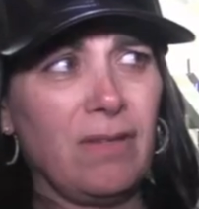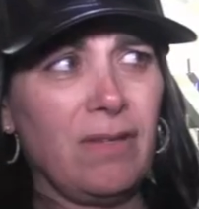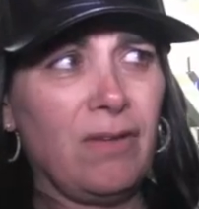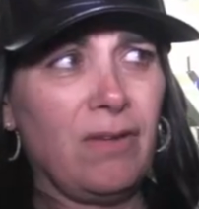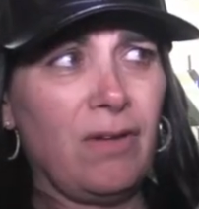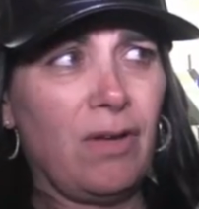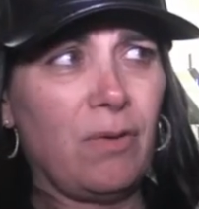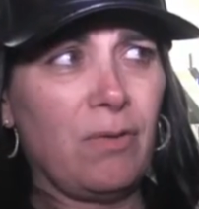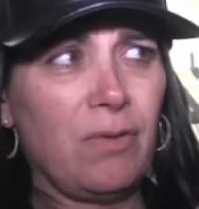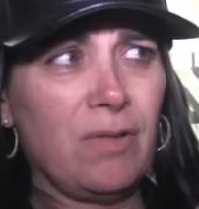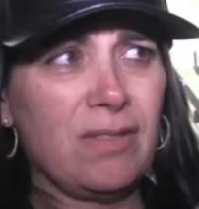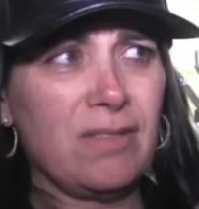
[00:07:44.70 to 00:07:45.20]
you
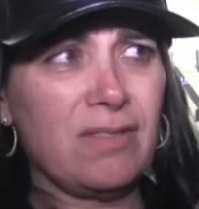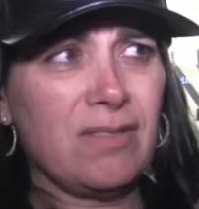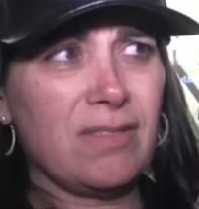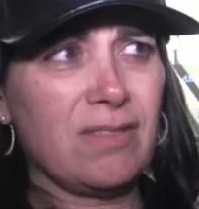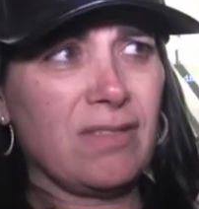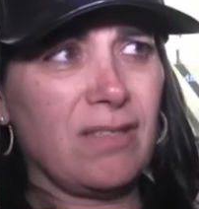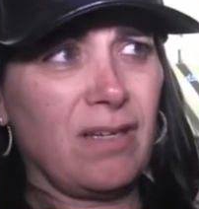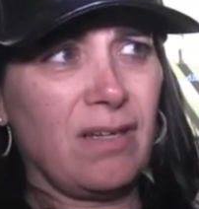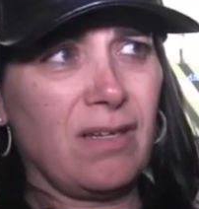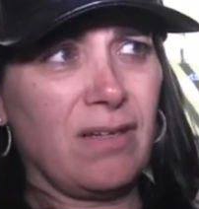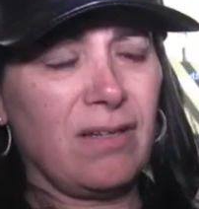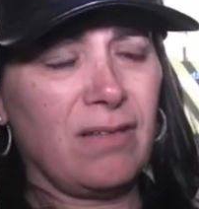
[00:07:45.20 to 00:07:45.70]
know, this
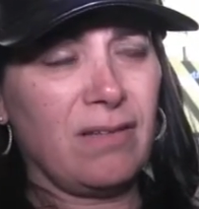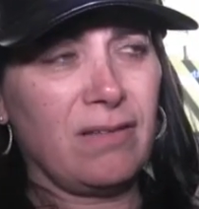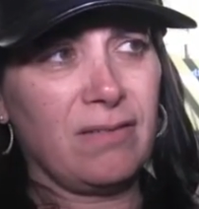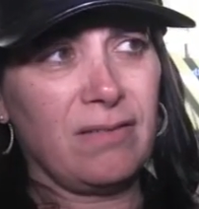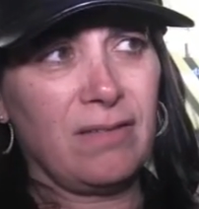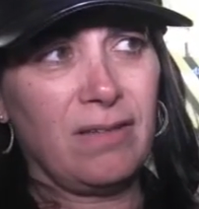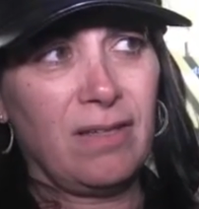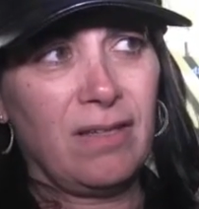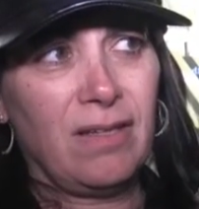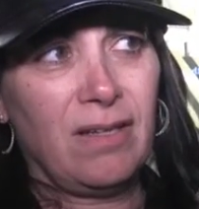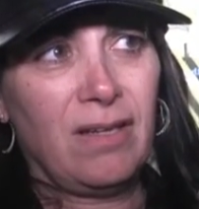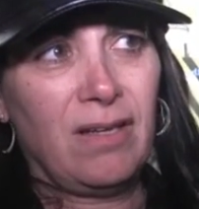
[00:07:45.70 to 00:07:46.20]
is a
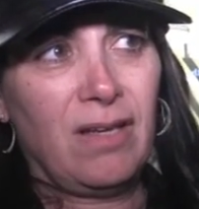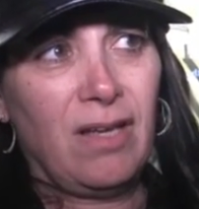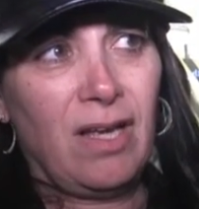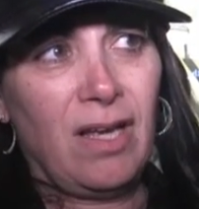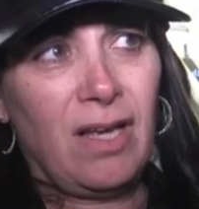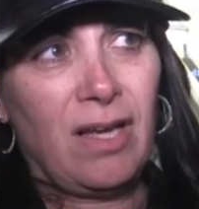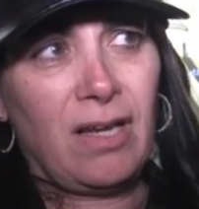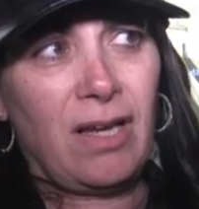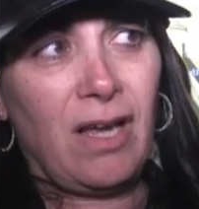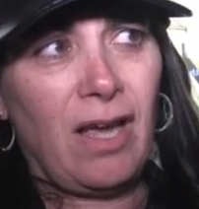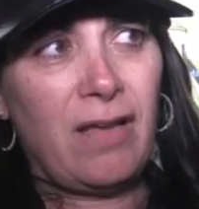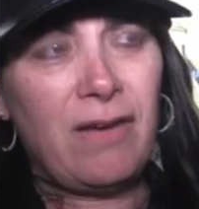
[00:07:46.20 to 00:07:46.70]

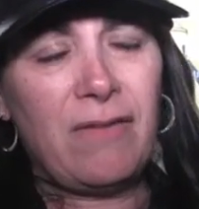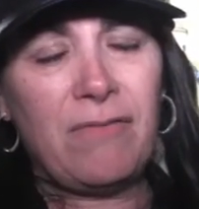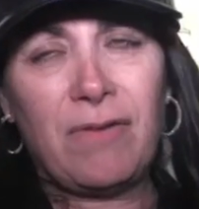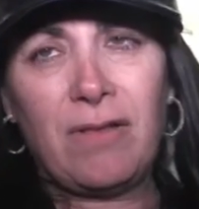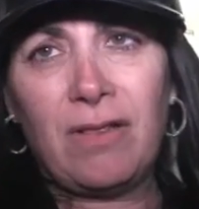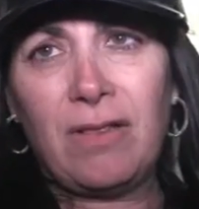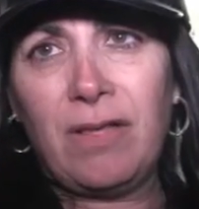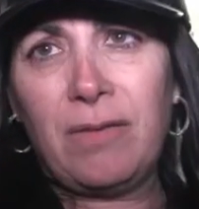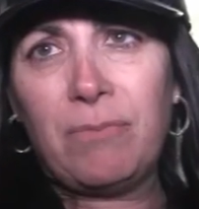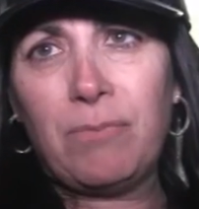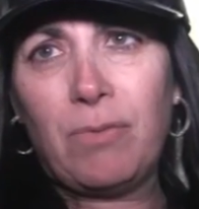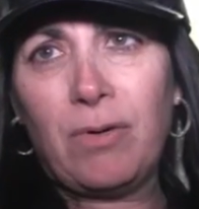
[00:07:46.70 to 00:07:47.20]
kind of a
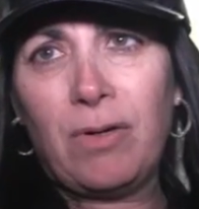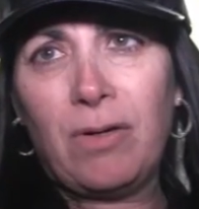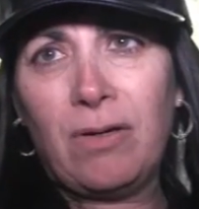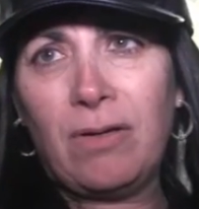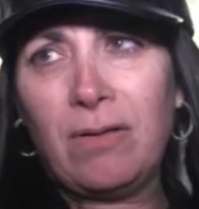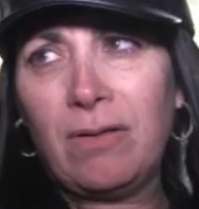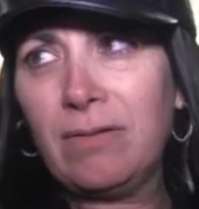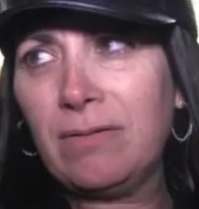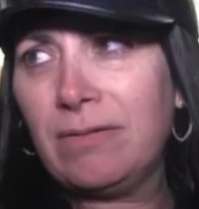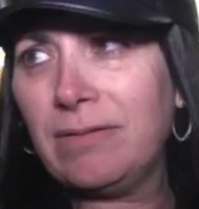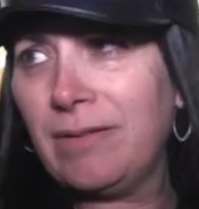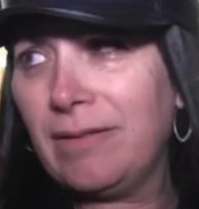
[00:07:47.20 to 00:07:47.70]

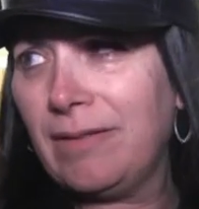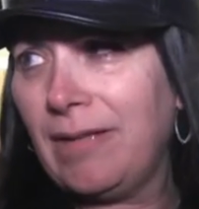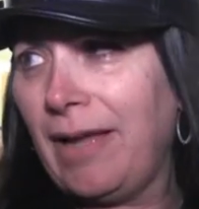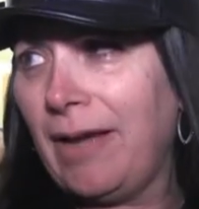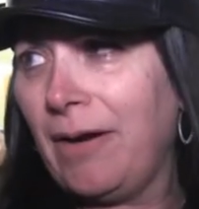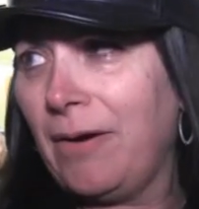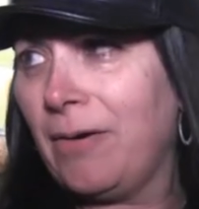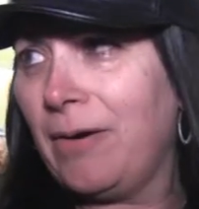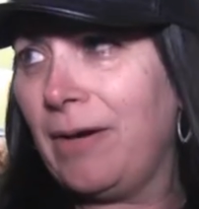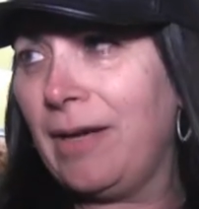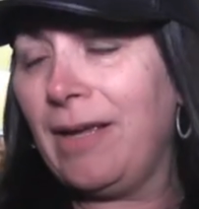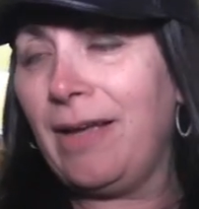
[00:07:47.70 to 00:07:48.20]
liberal
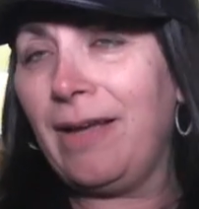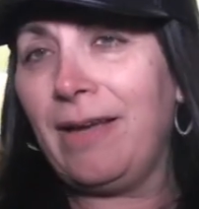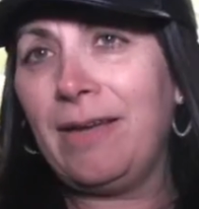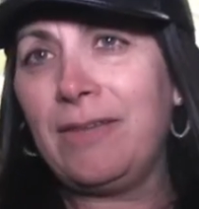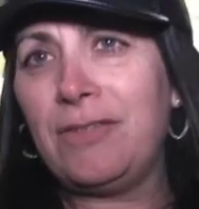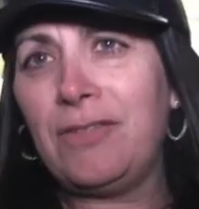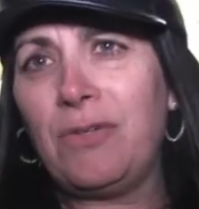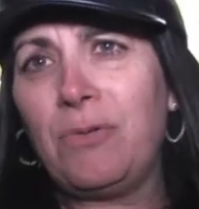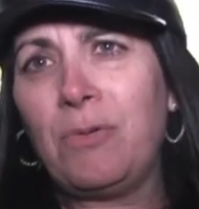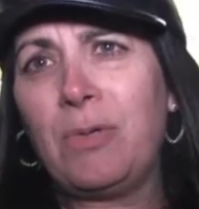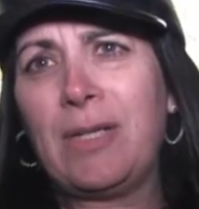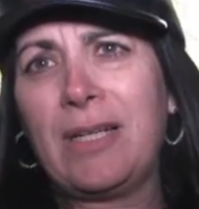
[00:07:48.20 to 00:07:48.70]
area,
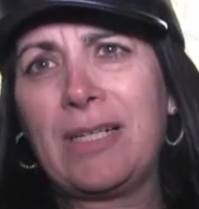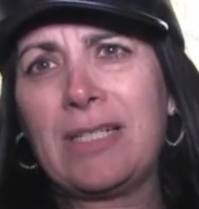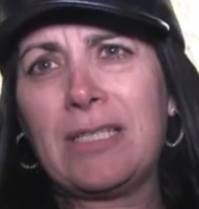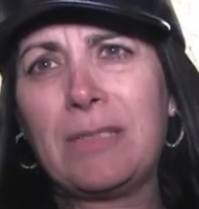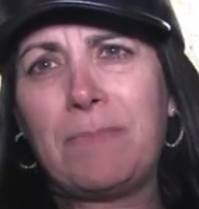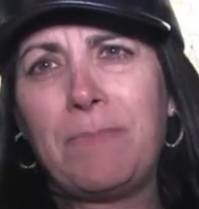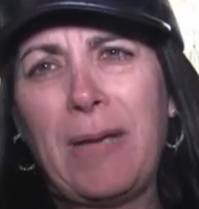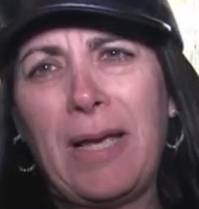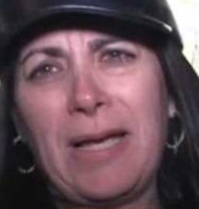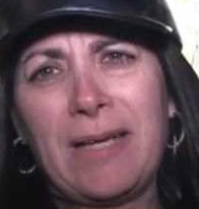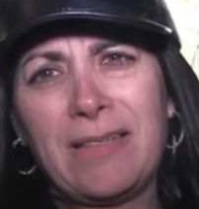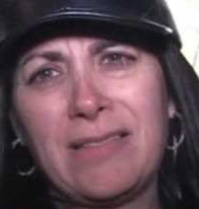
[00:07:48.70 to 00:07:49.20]
and you would
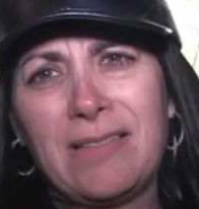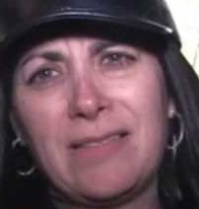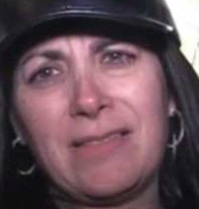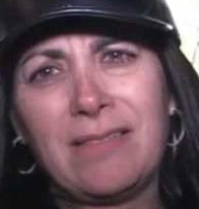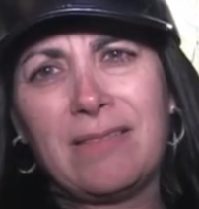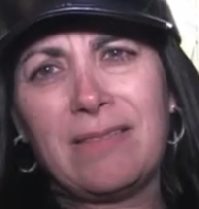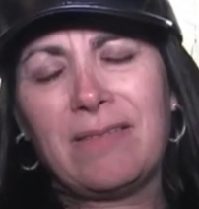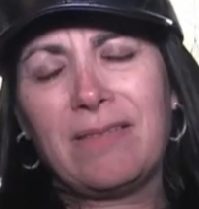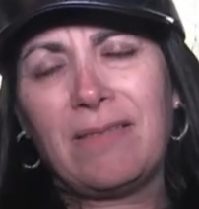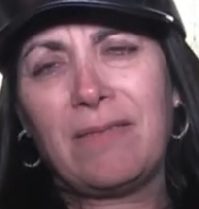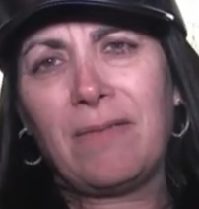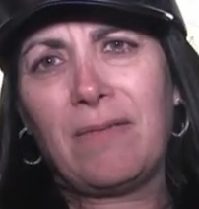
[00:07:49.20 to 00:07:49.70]
expect
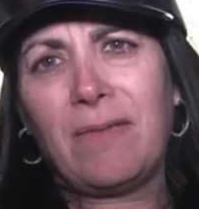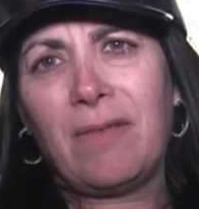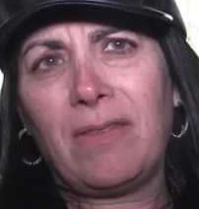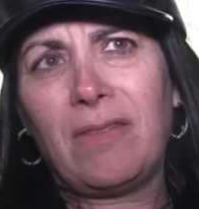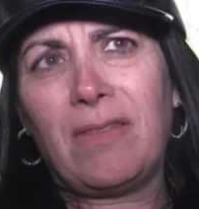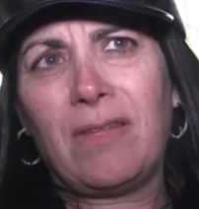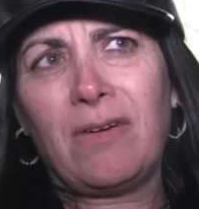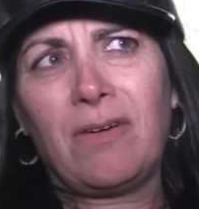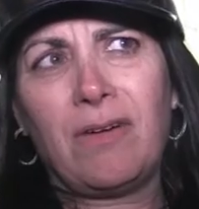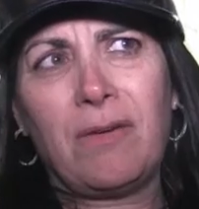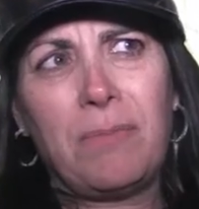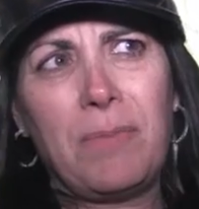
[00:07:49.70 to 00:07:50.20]

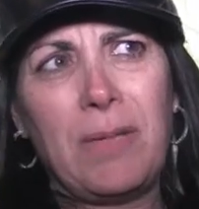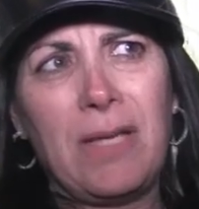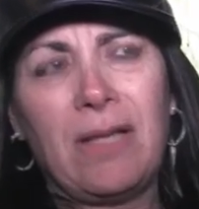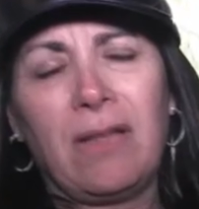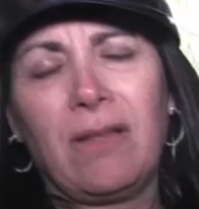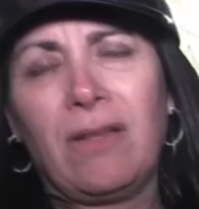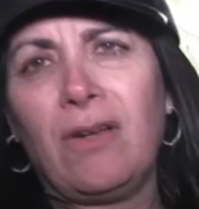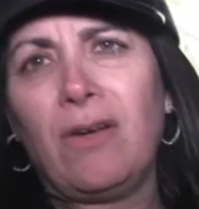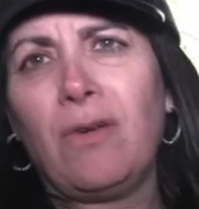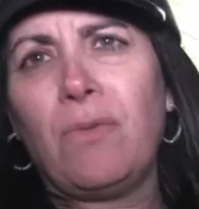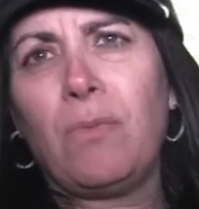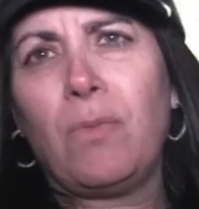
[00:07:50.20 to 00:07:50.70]
there to be a
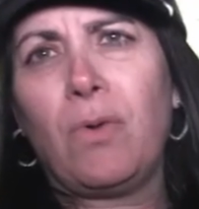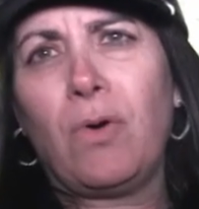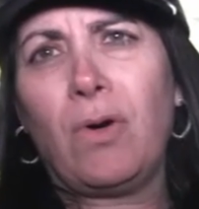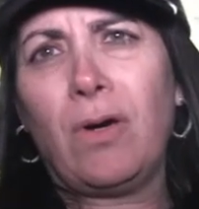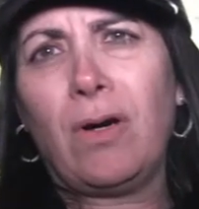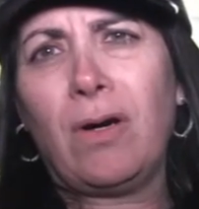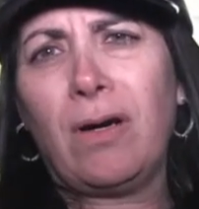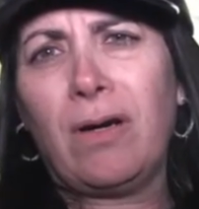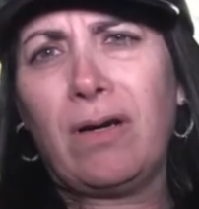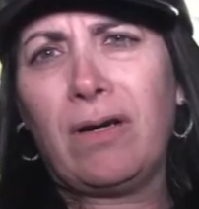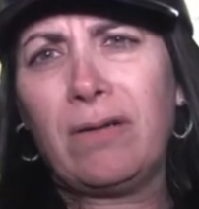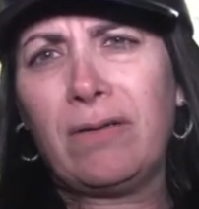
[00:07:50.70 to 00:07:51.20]
little
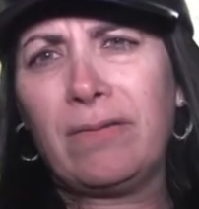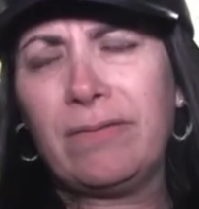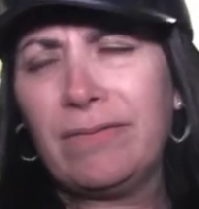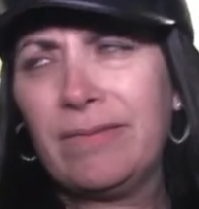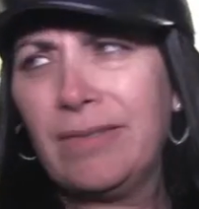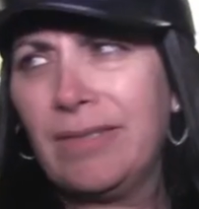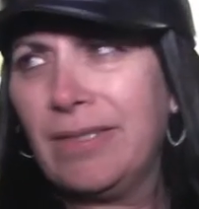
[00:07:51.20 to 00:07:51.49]
more